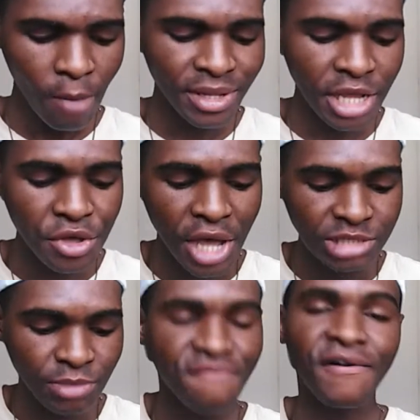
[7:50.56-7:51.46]
But yeah, you
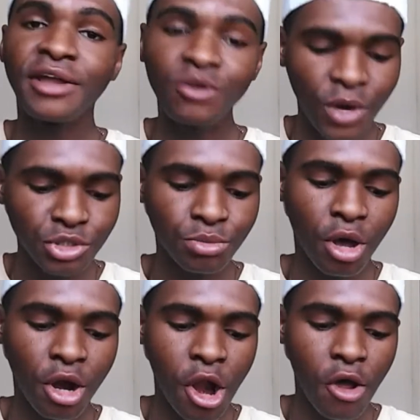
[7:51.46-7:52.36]
guys, my final one
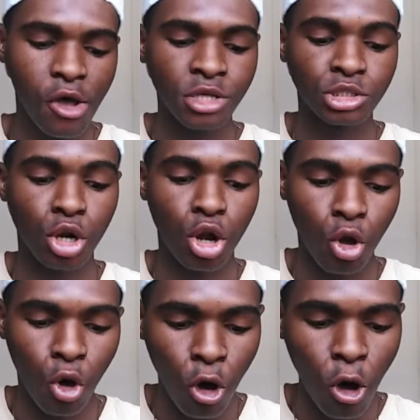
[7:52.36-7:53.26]
tomorrow is
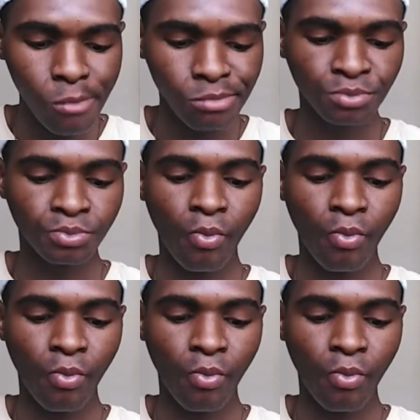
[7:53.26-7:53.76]
law,